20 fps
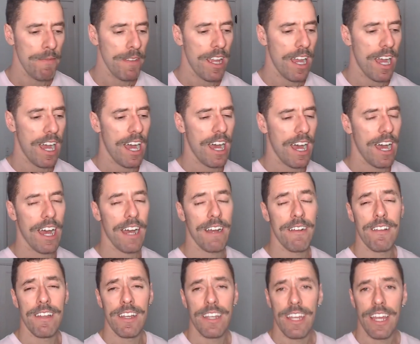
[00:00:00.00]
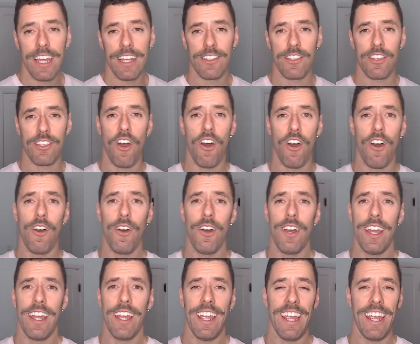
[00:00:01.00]
And so
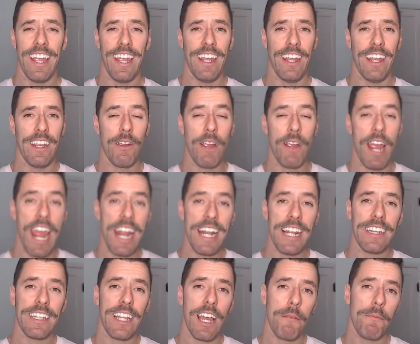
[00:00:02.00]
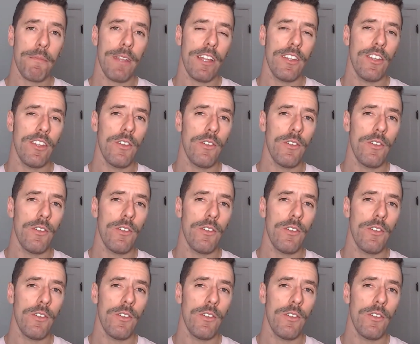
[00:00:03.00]
anytime that you